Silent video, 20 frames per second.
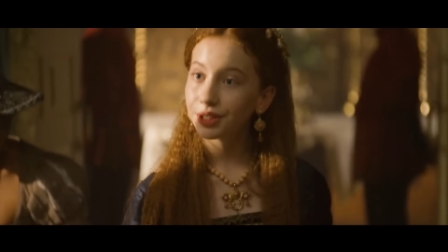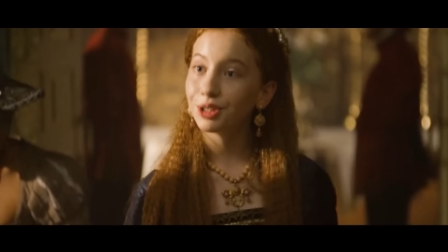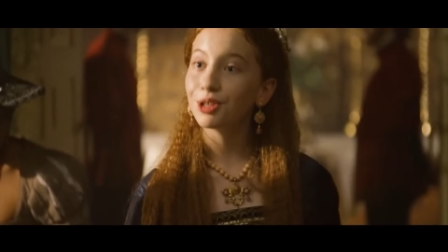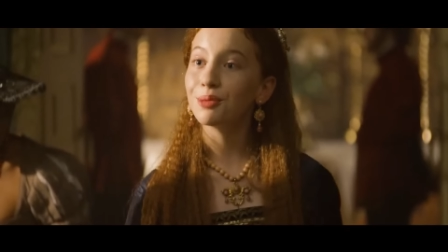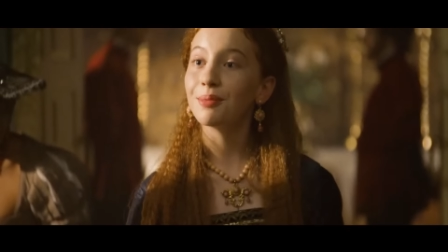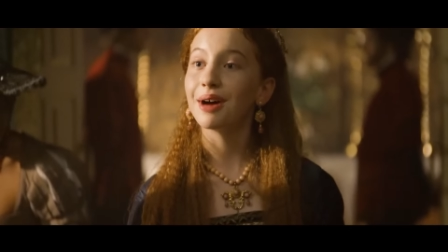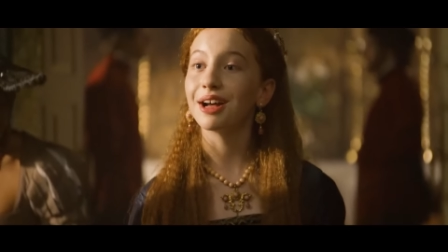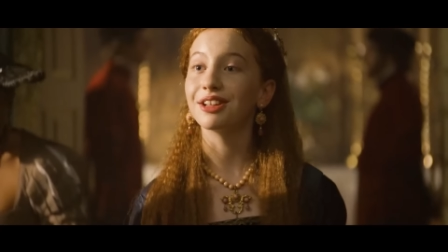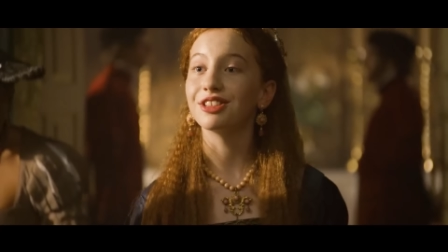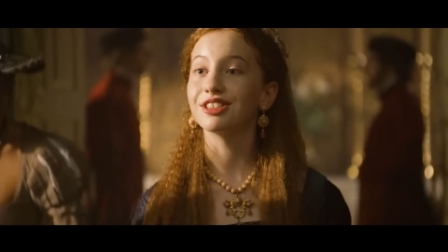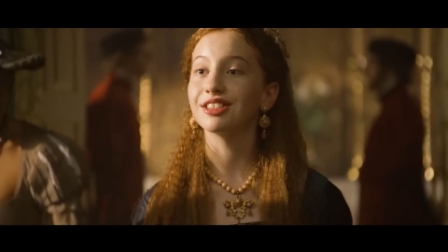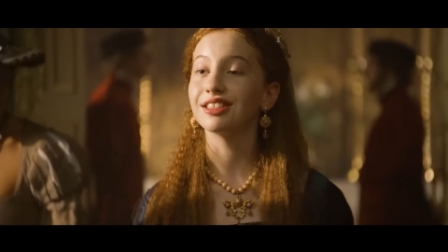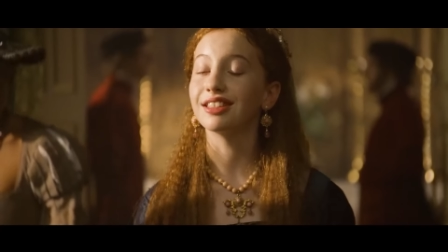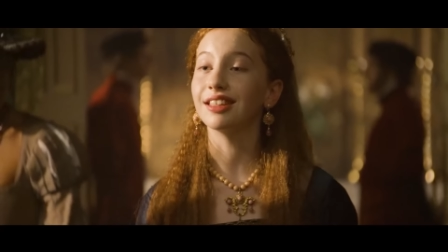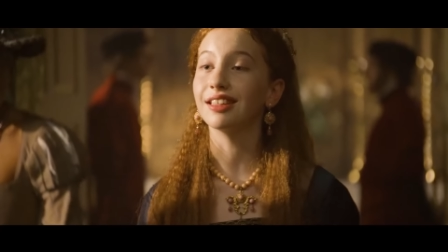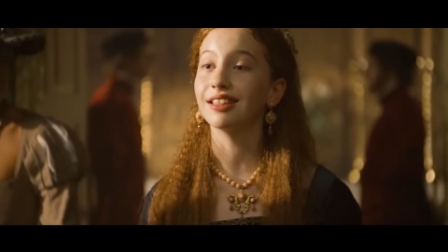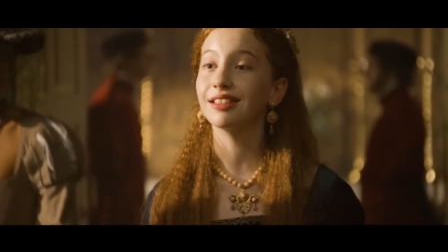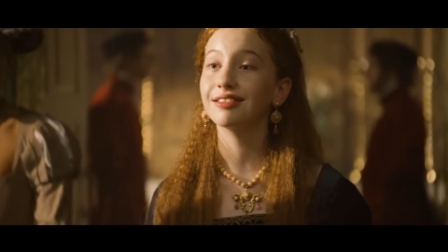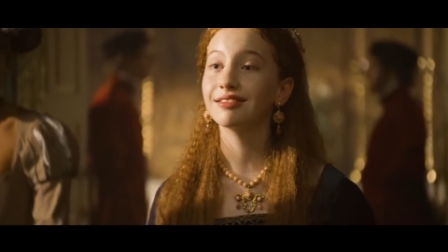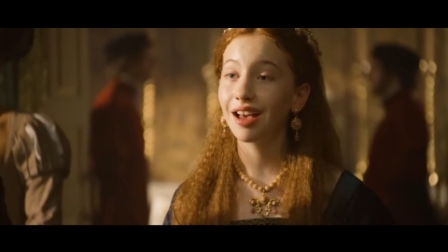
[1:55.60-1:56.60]
Your
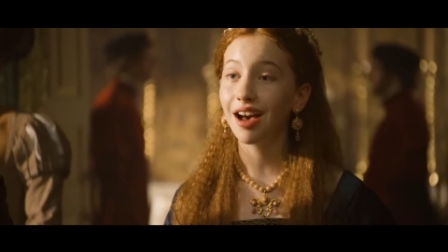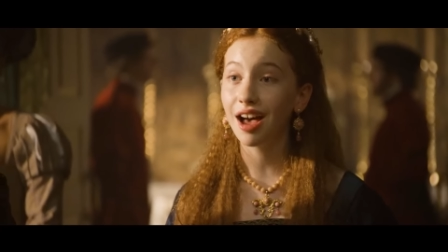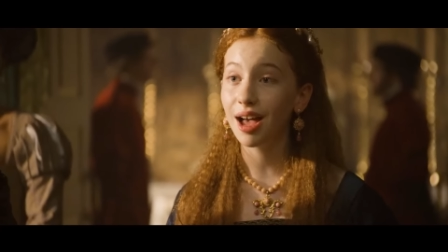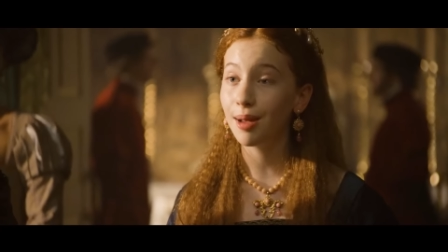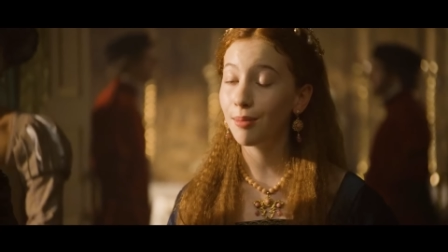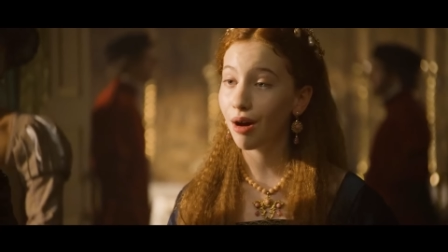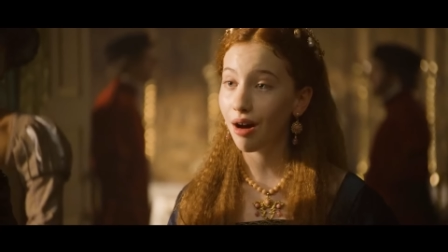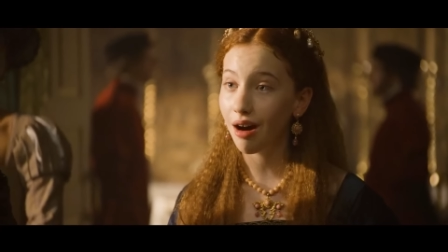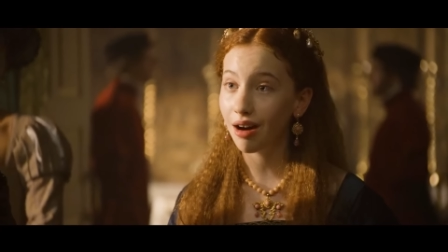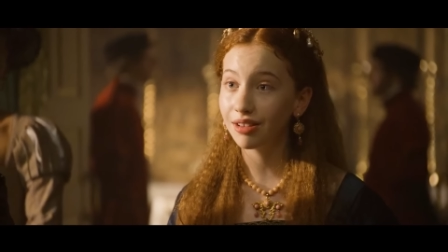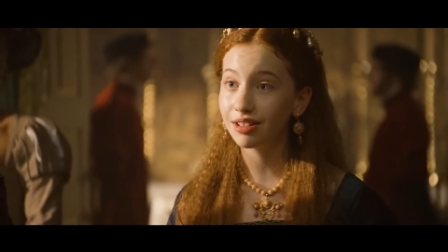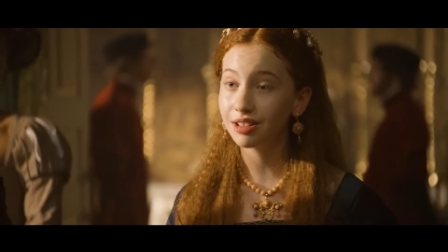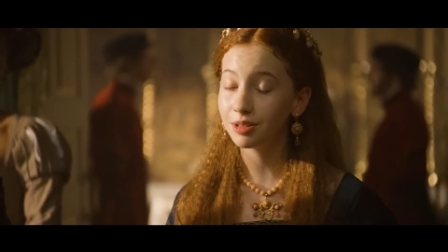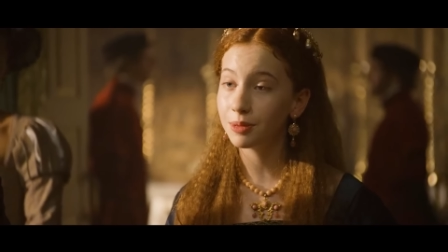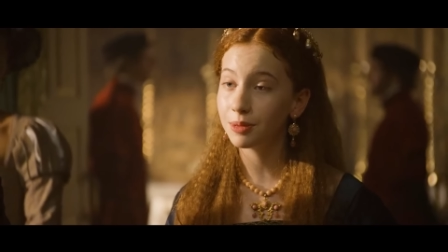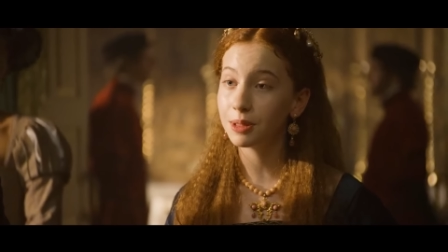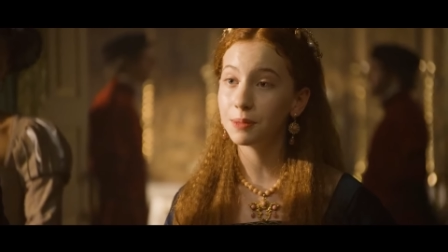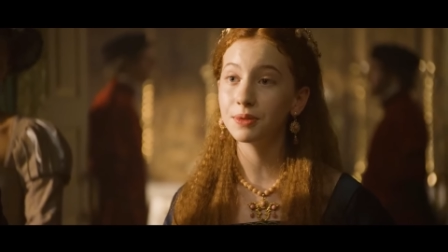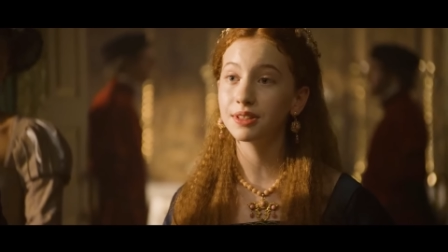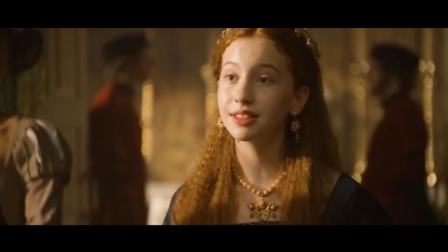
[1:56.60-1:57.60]
Majesty, I am honored
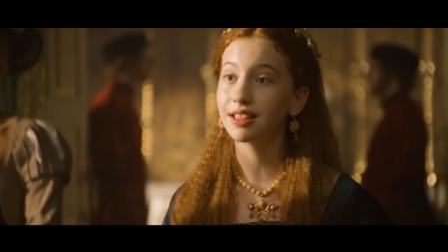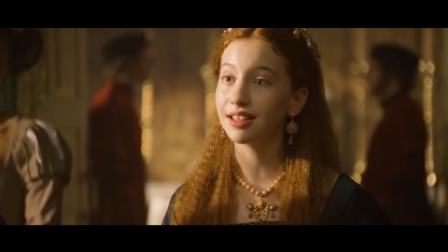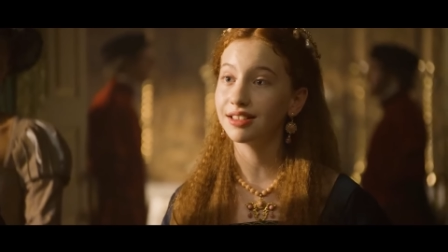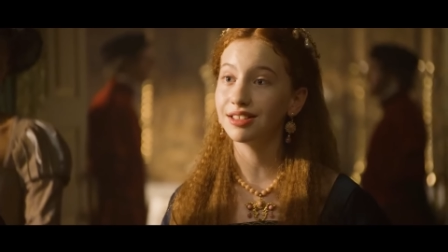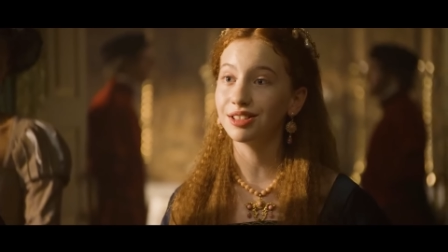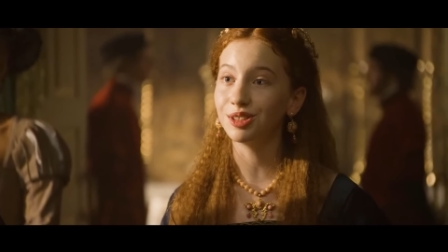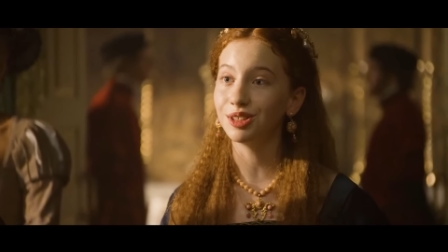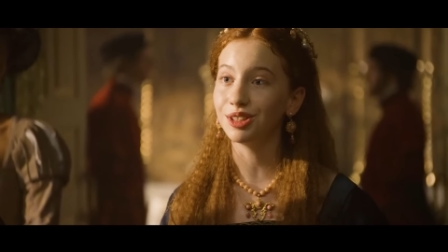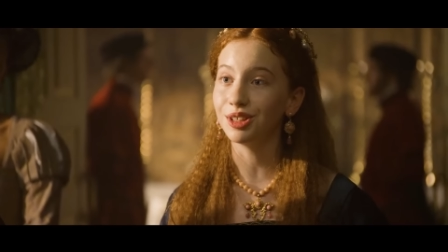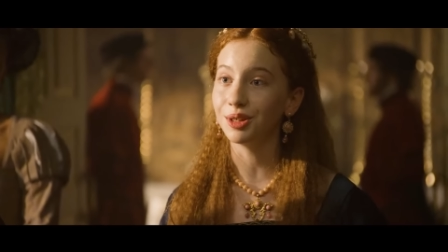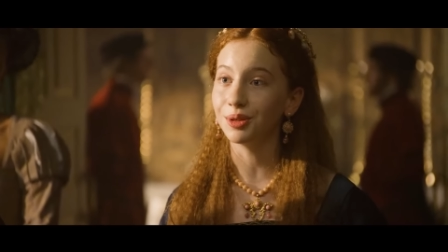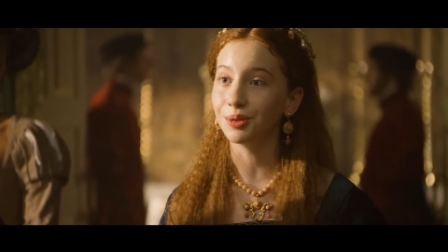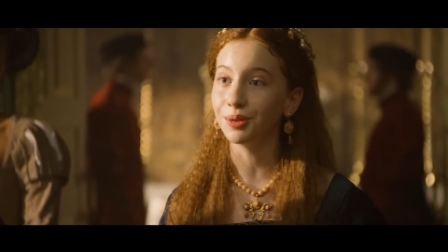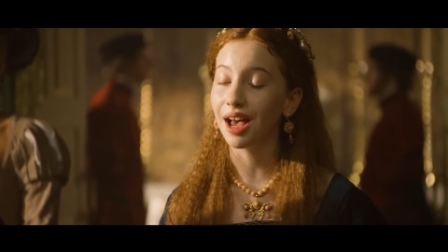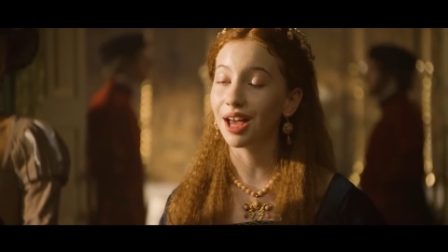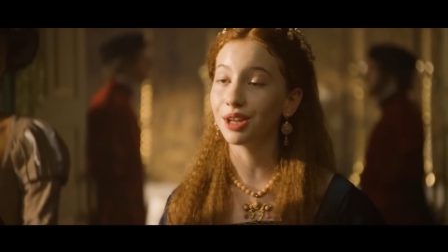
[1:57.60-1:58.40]
to be presented to you